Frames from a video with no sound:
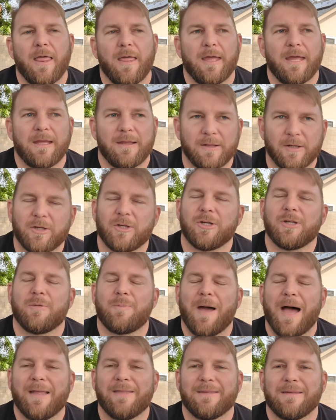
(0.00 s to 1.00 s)
in the good, the
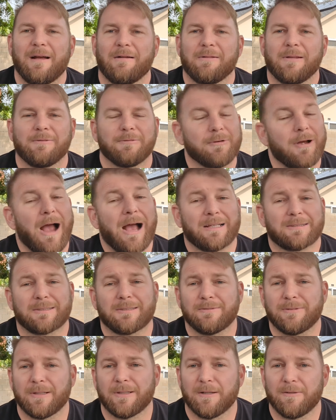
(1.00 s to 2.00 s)
bad, and the ugly for
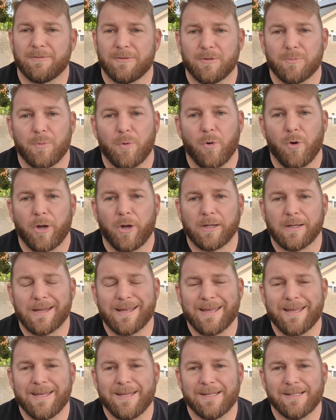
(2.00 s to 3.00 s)
Aston Villa viewpoint
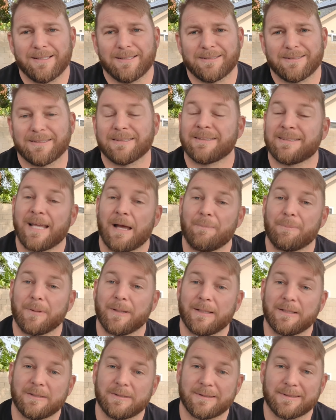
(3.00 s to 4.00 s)
is the set
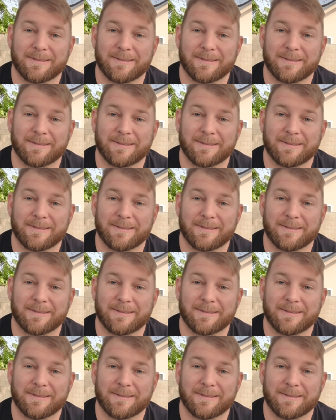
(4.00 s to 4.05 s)
plays.